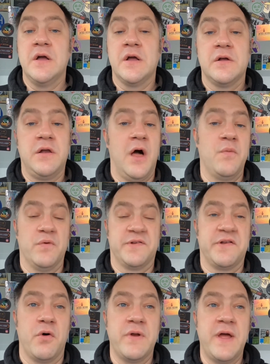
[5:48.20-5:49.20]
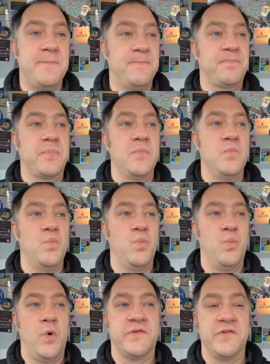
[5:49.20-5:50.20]
Client was sold it,
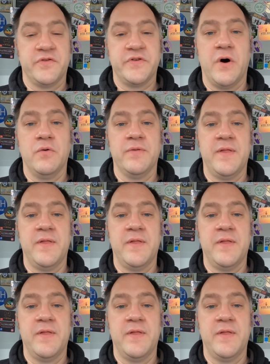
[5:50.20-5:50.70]
wasn't told